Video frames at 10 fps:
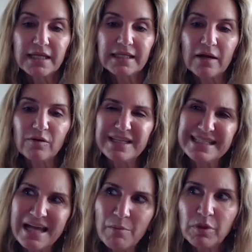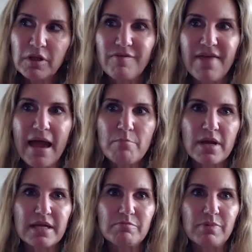Now, an example of that
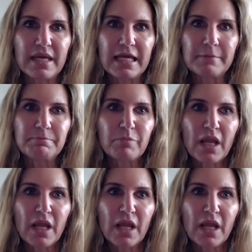might be